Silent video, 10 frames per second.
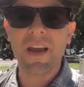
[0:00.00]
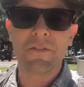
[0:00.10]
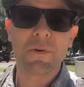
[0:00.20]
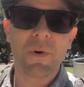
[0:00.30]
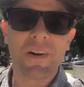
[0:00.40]
Hey
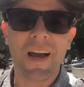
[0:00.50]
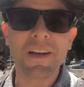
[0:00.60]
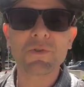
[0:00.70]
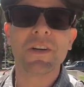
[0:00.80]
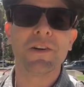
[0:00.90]
everyone,
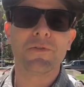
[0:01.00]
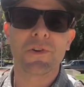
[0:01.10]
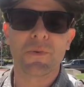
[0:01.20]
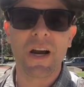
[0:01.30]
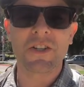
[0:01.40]
Ezra here for
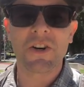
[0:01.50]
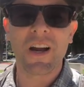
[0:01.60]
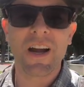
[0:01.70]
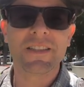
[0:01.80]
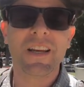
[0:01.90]
the Rideshare Guy.